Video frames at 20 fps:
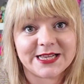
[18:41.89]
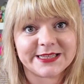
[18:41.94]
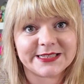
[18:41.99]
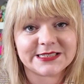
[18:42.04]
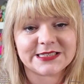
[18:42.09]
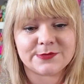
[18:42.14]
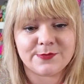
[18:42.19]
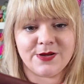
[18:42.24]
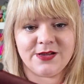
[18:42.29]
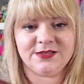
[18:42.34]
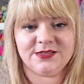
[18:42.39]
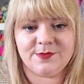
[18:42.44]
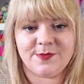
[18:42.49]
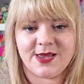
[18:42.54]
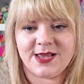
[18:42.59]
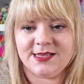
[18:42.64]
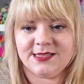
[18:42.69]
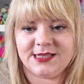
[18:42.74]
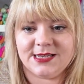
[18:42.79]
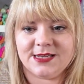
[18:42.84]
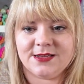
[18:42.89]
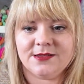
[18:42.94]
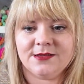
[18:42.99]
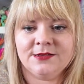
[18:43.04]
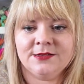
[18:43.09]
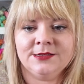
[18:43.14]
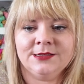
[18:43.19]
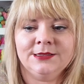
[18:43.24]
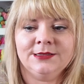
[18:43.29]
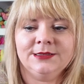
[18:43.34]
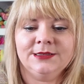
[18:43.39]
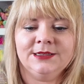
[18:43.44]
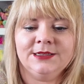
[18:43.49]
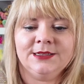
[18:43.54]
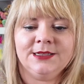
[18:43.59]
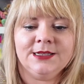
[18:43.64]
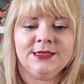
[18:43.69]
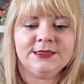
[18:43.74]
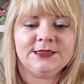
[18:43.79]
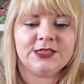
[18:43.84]
It smells amazing.
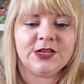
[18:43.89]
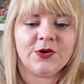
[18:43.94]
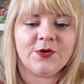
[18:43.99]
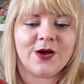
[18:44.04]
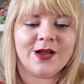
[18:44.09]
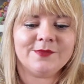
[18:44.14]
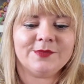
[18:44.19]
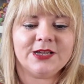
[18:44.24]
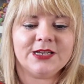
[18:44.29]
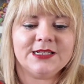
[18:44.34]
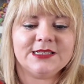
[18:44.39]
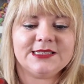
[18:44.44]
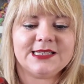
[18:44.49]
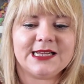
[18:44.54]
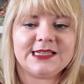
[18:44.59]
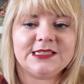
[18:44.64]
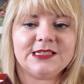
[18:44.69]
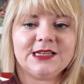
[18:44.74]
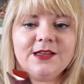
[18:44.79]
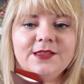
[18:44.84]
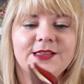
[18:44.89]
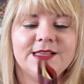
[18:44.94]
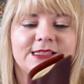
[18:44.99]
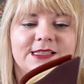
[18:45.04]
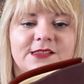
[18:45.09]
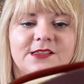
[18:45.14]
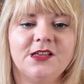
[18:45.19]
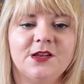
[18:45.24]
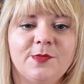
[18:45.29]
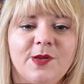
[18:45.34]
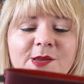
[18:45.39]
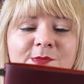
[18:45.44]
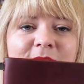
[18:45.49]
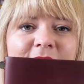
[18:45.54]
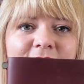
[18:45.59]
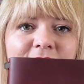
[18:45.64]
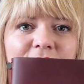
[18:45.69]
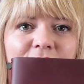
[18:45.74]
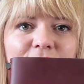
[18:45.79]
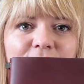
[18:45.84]
So I'm going to set, this is going to be
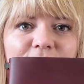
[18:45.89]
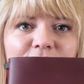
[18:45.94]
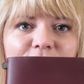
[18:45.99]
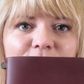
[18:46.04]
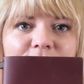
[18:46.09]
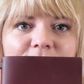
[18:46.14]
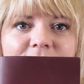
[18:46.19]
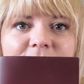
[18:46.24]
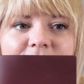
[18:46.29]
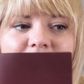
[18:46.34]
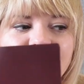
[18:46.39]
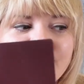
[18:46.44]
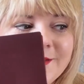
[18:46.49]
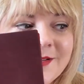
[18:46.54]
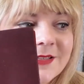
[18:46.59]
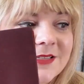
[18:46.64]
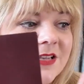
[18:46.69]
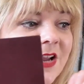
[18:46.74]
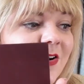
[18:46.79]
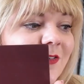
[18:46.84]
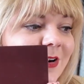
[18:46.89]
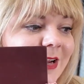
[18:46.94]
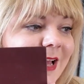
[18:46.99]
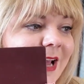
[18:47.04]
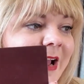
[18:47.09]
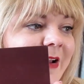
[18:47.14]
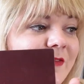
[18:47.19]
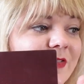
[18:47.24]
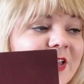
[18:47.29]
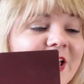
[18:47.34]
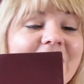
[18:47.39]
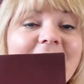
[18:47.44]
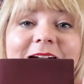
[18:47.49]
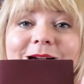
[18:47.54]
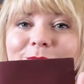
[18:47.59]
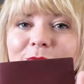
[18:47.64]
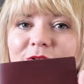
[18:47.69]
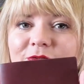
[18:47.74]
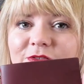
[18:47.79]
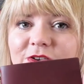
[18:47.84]
my new, because currently I have the
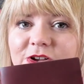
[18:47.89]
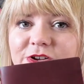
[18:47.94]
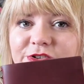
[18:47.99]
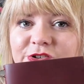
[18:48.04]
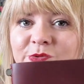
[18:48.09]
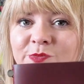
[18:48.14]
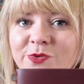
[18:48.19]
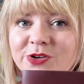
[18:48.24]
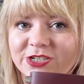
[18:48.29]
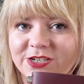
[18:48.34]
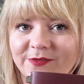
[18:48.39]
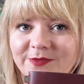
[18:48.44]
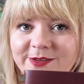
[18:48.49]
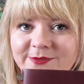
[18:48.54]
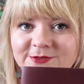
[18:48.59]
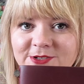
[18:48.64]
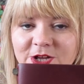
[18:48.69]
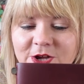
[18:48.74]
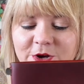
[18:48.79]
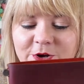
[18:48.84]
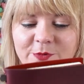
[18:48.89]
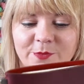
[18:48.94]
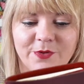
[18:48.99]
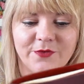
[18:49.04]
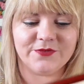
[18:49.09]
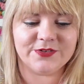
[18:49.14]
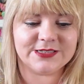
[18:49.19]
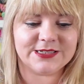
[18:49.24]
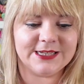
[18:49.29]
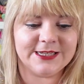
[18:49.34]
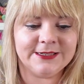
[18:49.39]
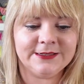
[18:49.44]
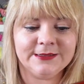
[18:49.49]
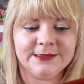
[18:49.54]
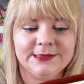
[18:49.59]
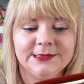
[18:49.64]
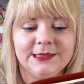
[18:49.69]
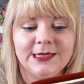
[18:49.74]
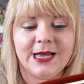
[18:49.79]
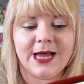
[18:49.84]
camel version, which I've left at home, obviously.
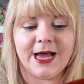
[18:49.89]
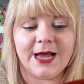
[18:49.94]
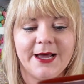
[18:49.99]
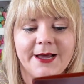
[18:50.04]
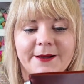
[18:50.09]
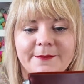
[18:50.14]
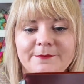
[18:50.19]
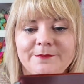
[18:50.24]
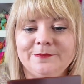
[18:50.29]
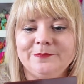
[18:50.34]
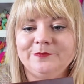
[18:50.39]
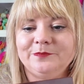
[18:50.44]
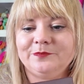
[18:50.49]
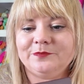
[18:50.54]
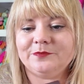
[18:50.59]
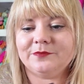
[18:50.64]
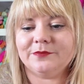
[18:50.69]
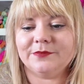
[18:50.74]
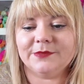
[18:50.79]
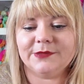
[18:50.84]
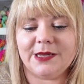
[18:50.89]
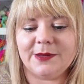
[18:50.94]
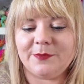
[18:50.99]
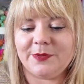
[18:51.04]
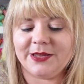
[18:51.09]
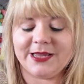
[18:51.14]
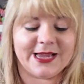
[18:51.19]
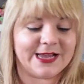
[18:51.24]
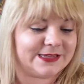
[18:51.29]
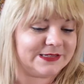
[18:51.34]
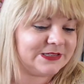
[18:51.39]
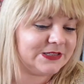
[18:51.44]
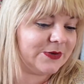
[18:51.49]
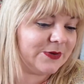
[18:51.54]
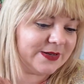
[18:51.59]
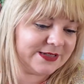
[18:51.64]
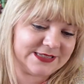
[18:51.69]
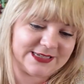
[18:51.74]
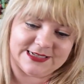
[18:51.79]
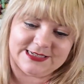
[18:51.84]
But yeah,
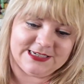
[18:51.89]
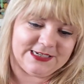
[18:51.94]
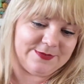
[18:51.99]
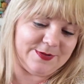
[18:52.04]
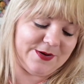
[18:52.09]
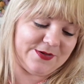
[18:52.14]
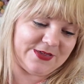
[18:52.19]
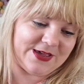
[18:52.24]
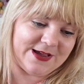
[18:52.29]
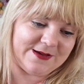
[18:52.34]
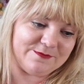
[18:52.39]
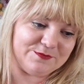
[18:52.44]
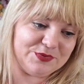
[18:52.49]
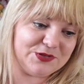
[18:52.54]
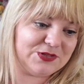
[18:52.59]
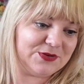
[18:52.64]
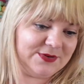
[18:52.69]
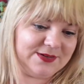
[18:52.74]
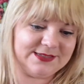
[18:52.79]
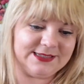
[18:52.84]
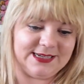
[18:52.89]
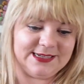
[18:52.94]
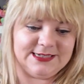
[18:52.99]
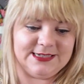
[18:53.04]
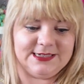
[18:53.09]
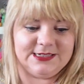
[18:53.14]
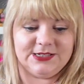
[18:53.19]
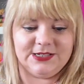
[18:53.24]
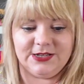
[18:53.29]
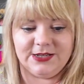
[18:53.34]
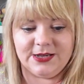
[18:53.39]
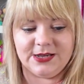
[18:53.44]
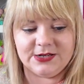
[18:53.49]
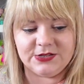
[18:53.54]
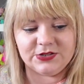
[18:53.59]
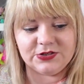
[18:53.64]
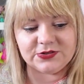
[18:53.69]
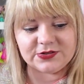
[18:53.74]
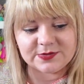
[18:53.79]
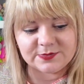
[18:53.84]
so excited about that. So excited to
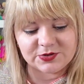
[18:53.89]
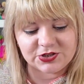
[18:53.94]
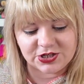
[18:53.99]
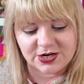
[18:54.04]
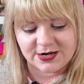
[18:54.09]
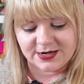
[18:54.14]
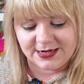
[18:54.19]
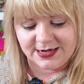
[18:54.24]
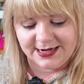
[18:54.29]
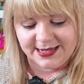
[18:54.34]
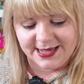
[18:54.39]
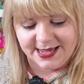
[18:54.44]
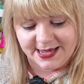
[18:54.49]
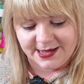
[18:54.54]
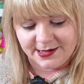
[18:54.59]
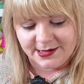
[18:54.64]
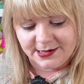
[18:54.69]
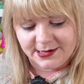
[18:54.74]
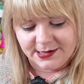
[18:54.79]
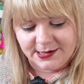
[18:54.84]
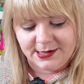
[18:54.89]
do some journaling.